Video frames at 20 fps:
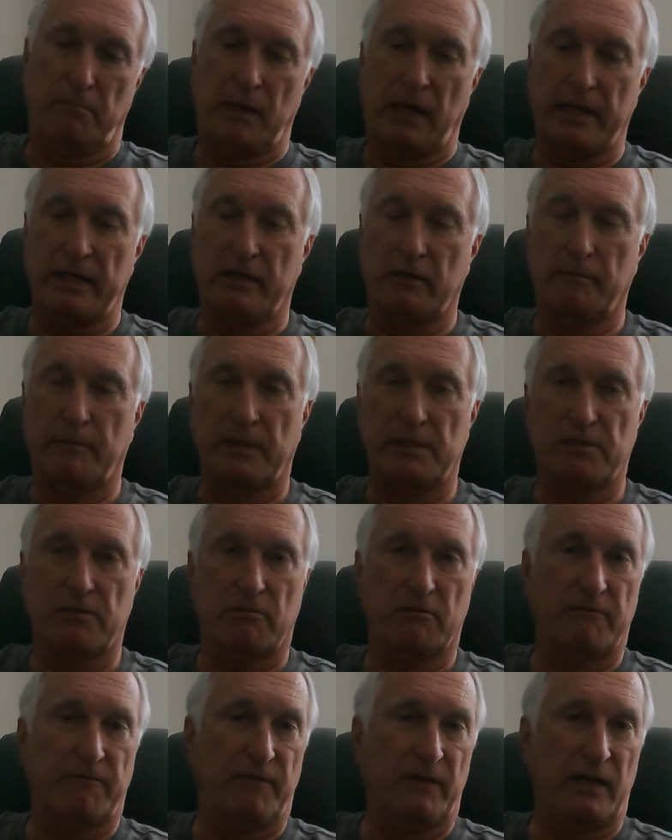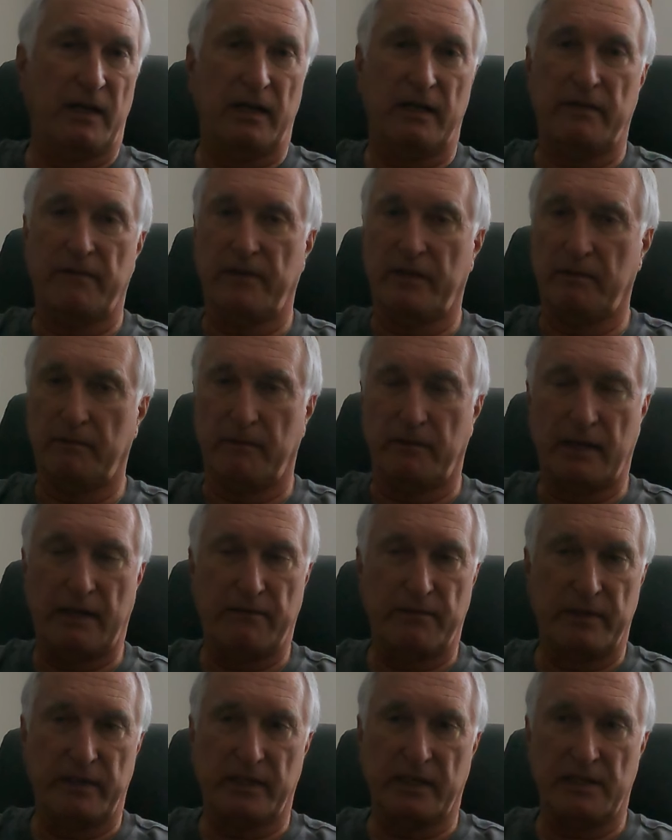I hereby certify that
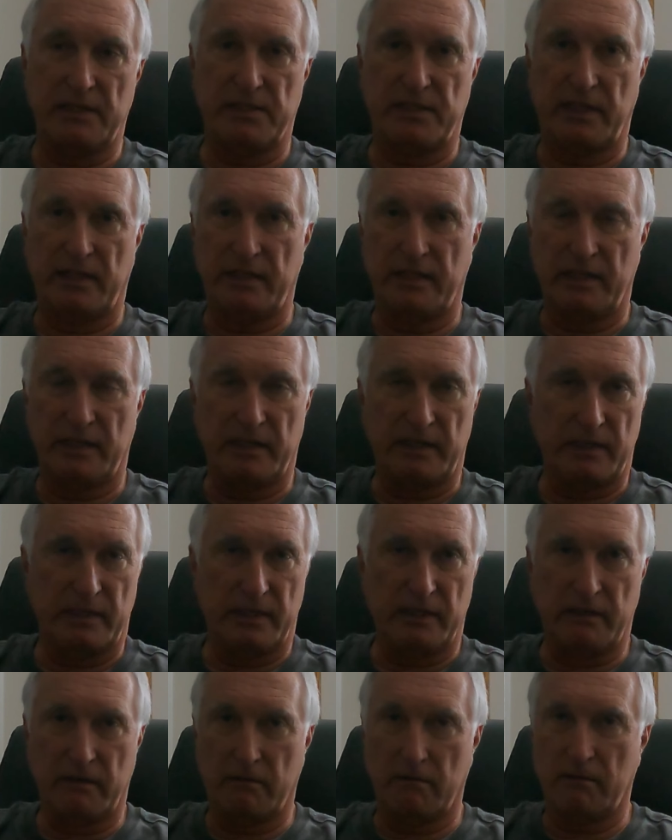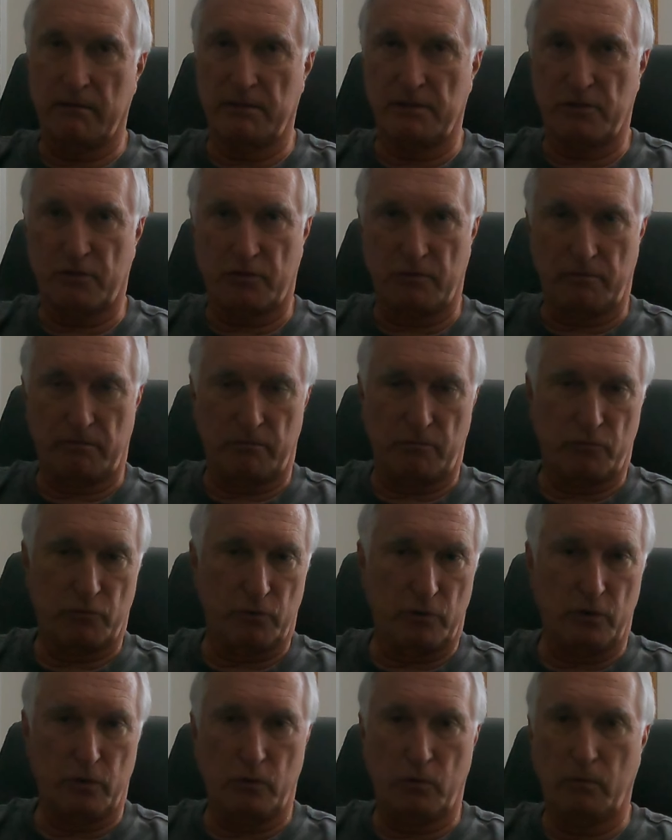everything I said in here is
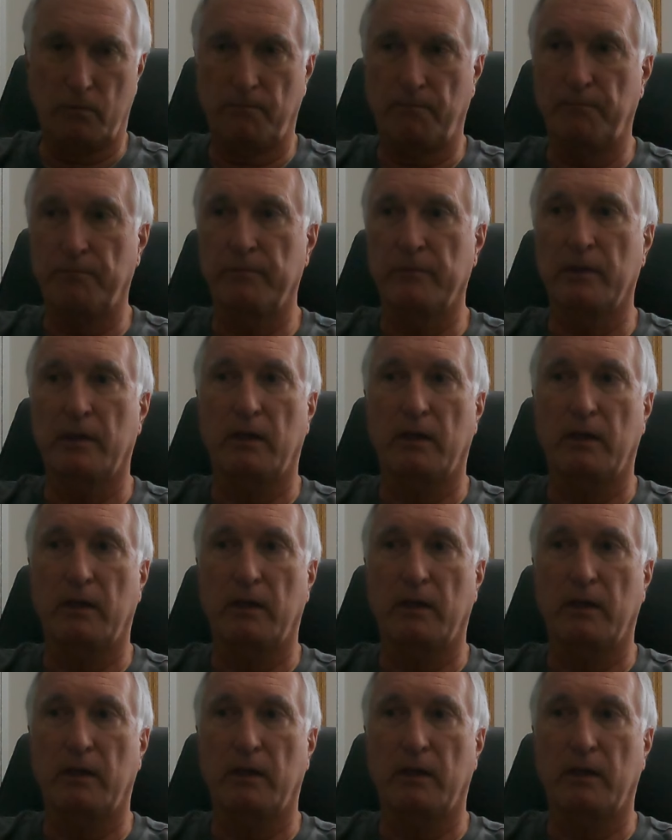true